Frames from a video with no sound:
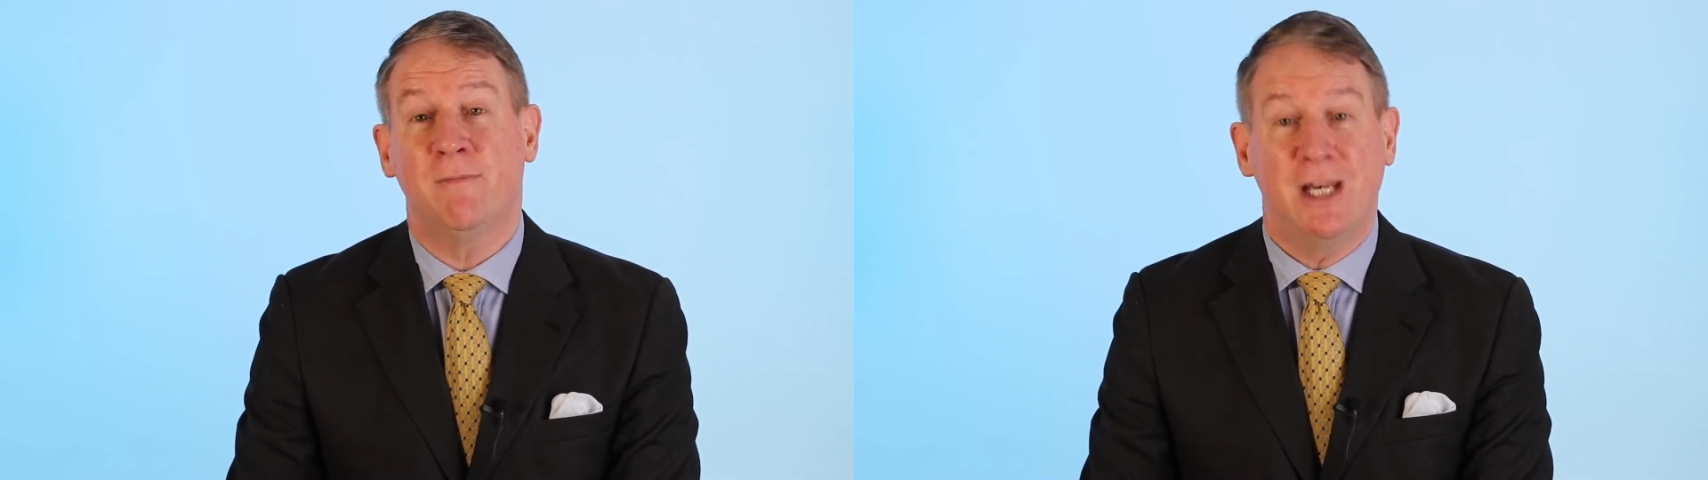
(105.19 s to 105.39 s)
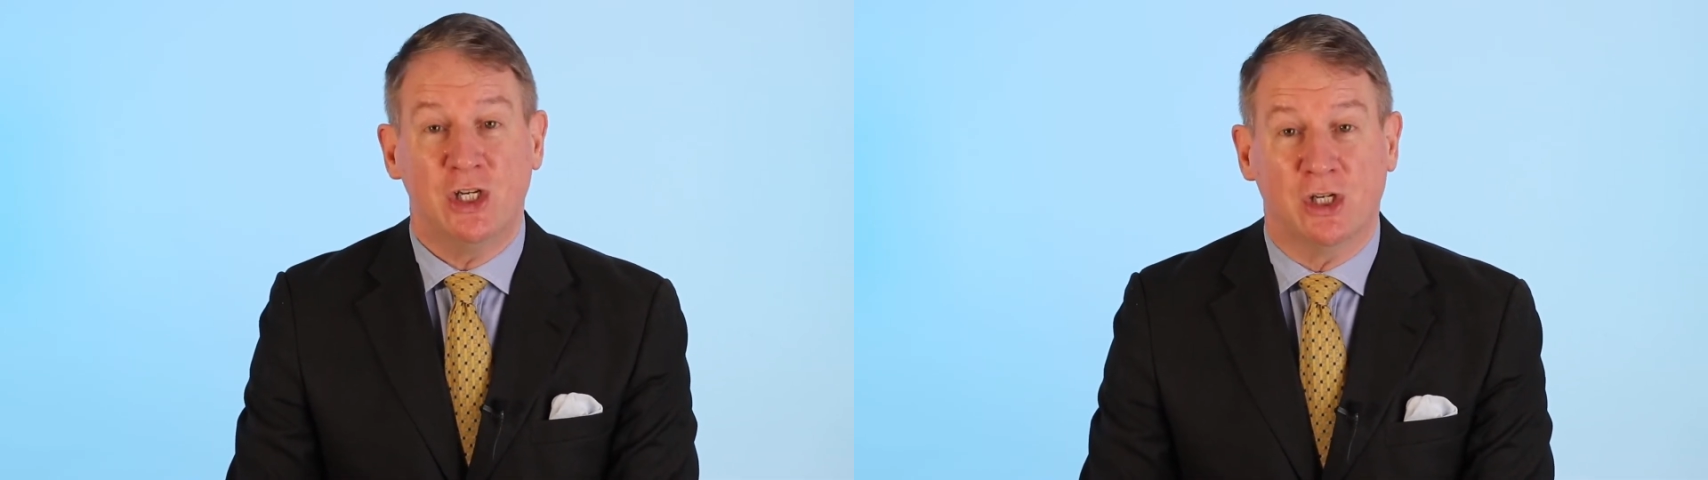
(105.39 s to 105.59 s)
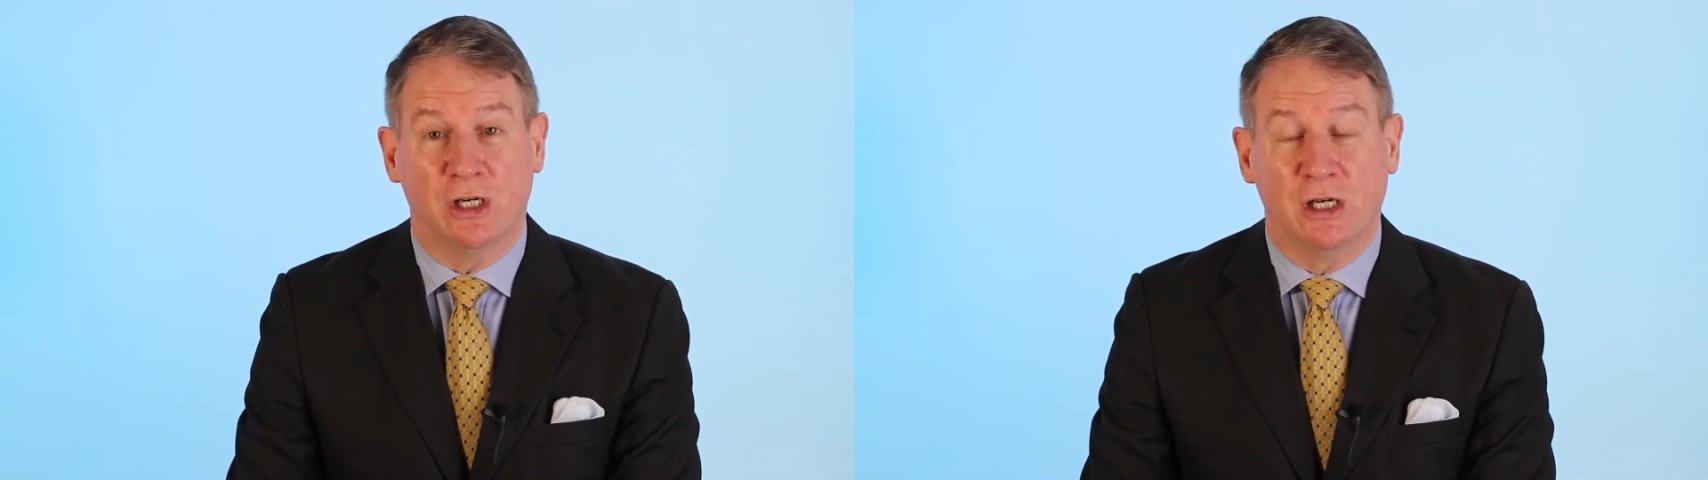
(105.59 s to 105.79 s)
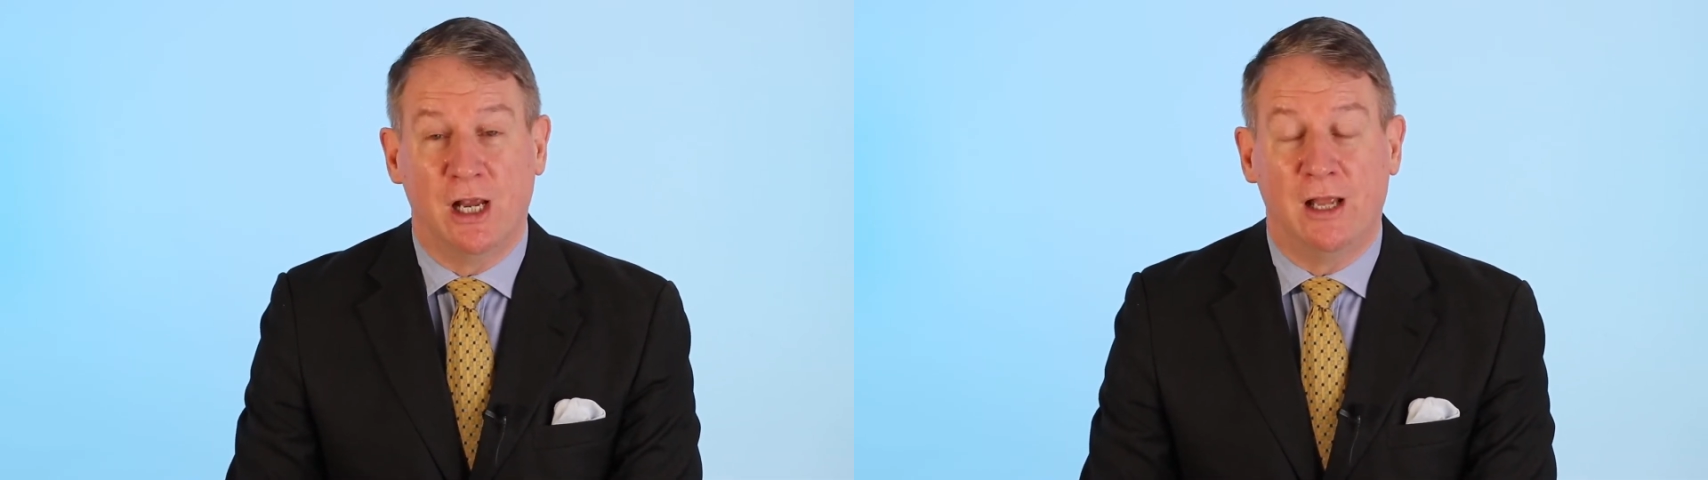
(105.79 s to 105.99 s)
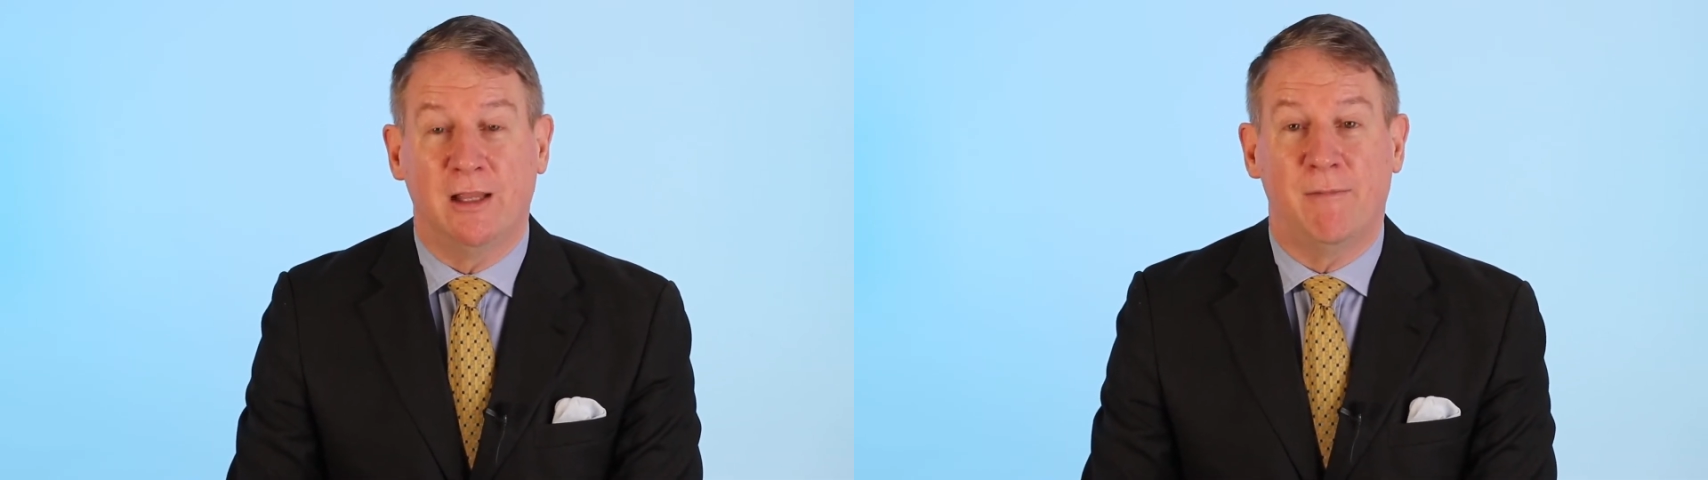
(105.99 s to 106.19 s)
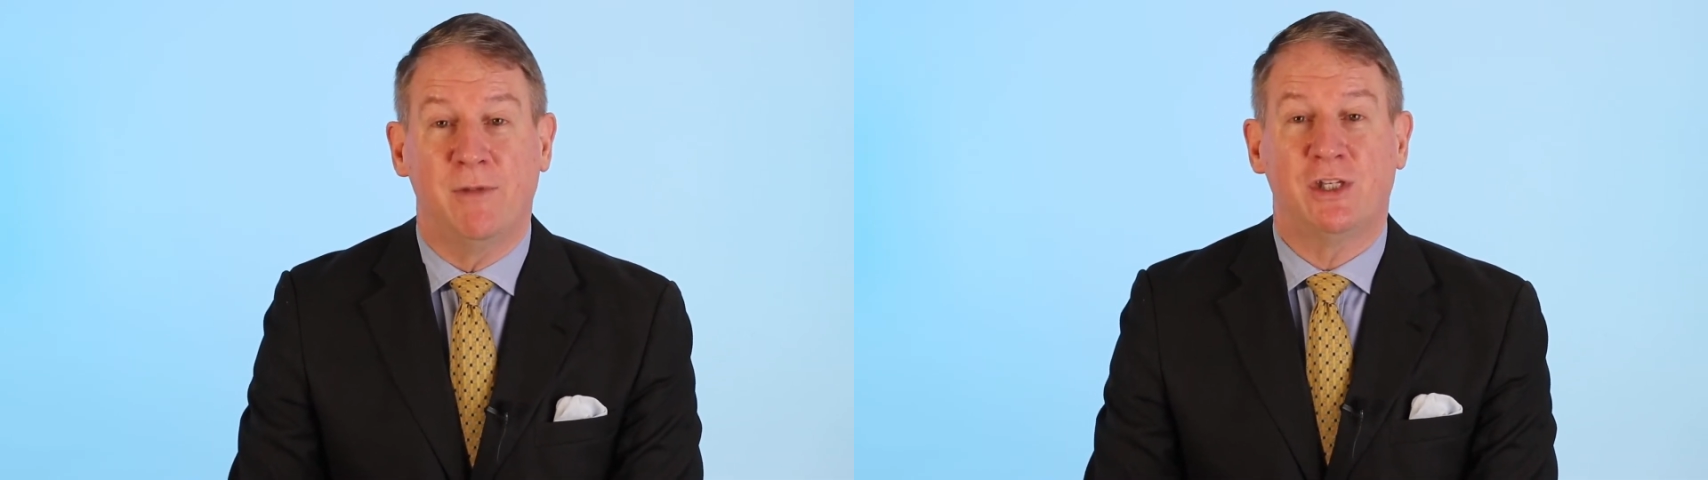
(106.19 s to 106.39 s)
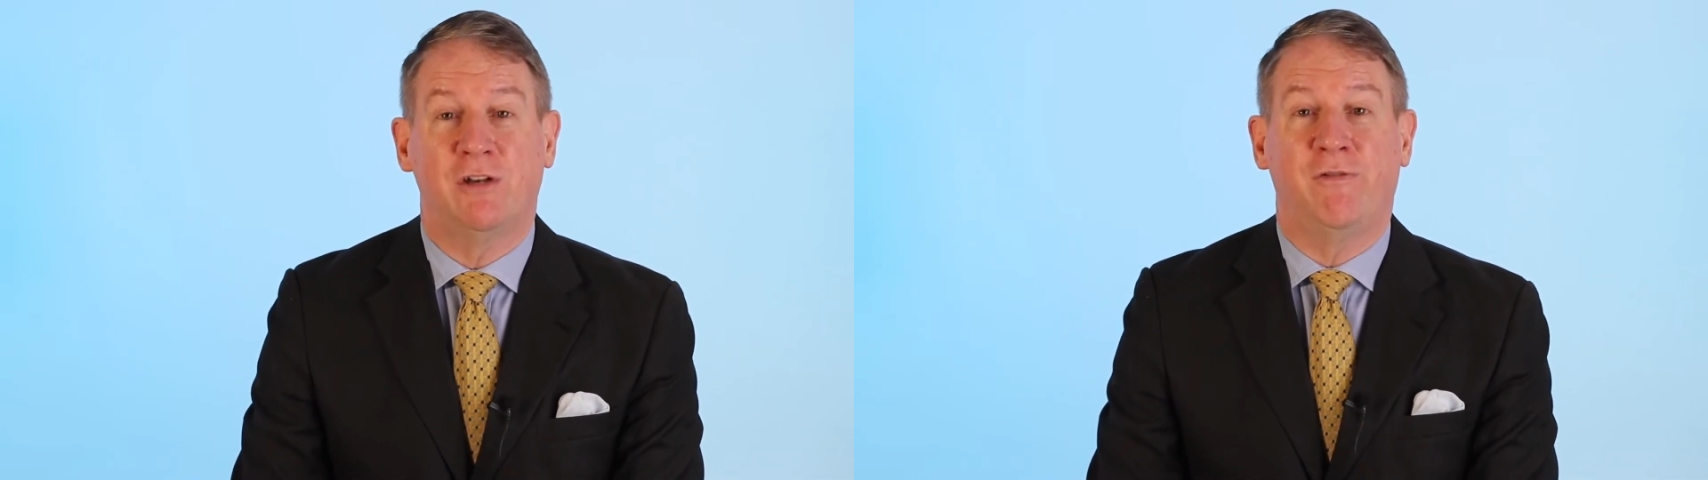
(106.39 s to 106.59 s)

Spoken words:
mention that Mr.